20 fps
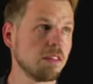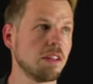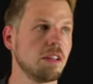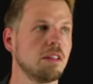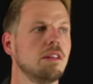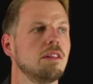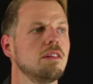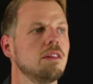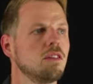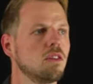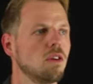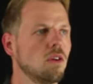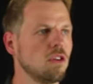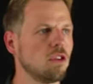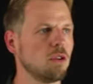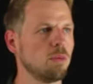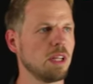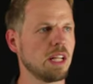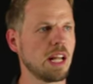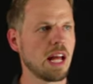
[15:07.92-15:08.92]
that this is going
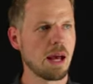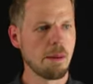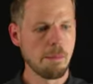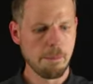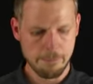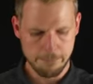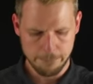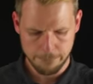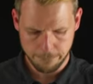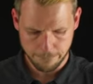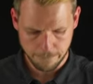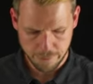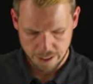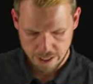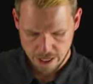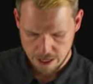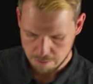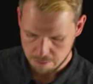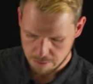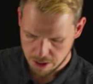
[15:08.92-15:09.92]
to be an M by
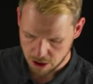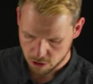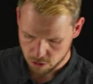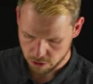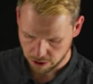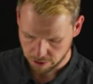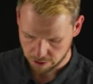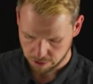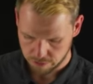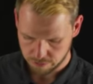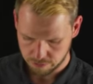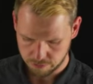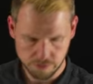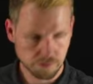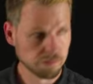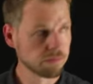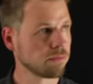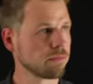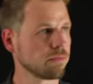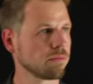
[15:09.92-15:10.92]
M matrix.
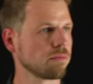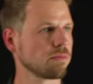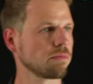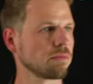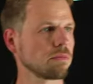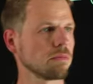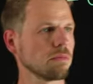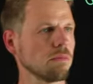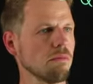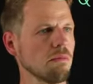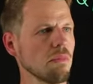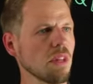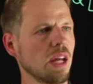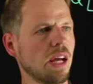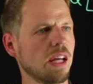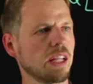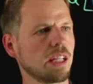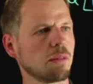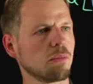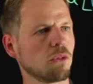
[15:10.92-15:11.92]

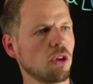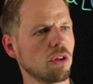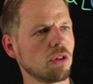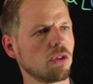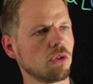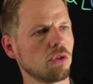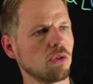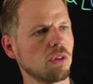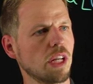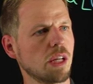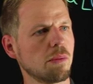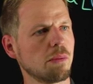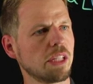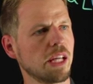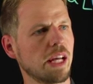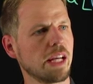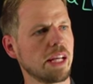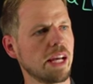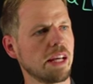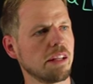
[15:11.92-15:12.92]
And I'm going to name it
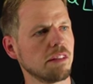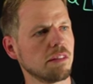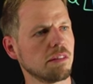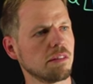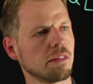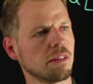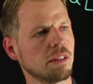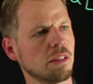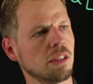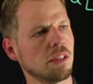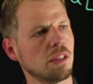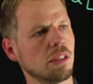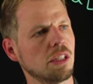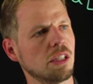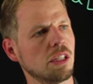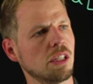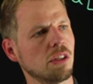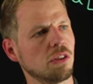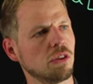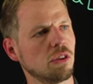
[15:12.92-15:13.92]
A hat.
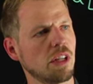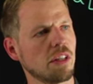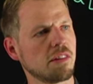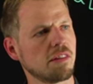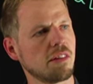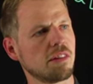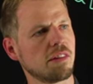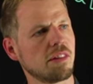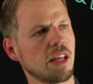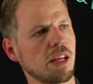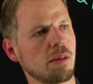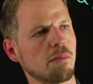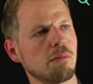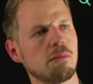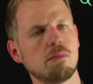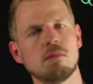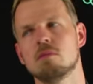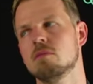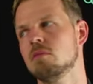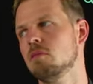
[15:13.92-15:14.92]
So it has the
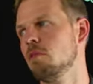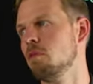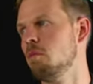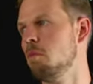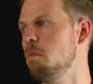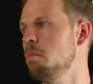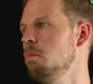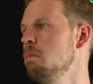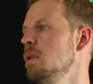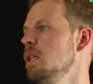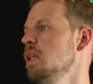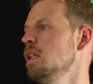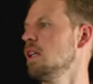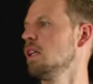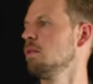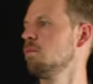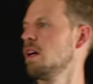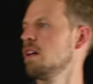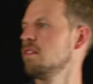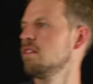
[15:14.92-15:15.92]
same
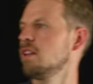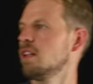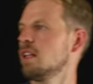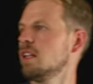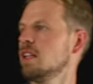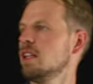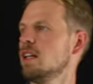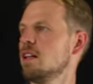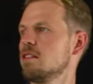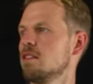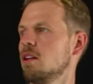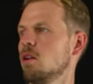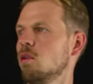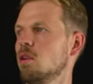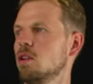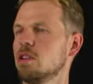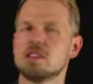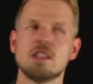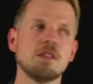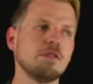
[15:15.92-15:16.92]
meaning basically as
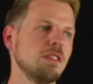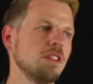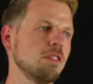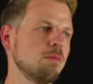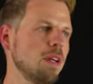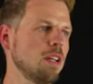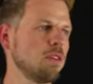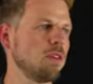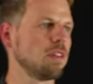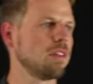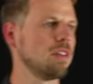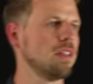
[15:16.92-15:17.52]
our stiffness matrix